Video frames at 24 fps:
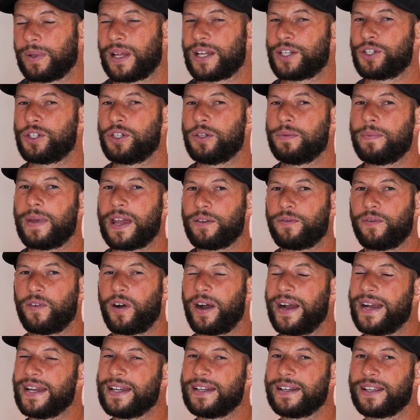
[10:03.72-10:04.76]
Plus, you may
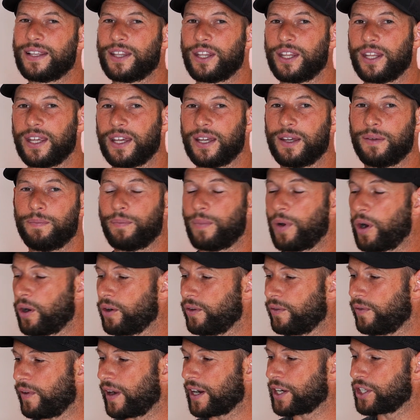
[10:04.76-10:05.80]
find the
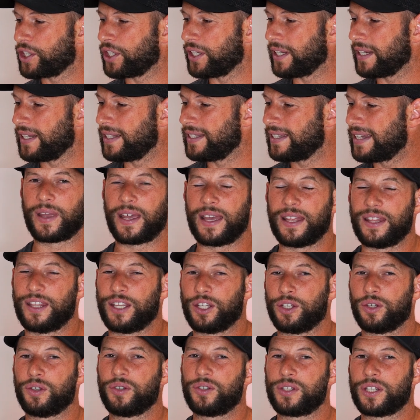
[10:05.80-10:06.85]
functions and
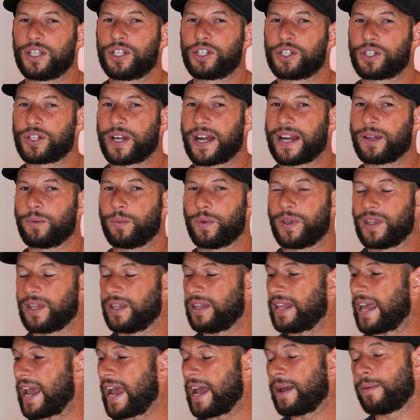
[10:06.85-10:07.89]
the usage tracking
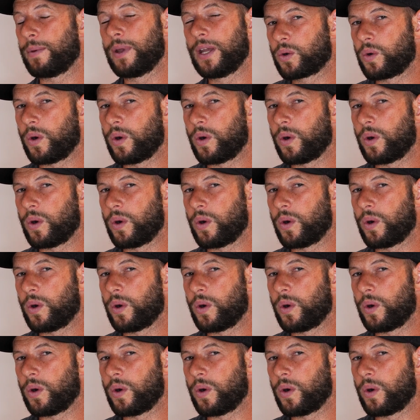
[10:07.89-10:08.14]
within the app.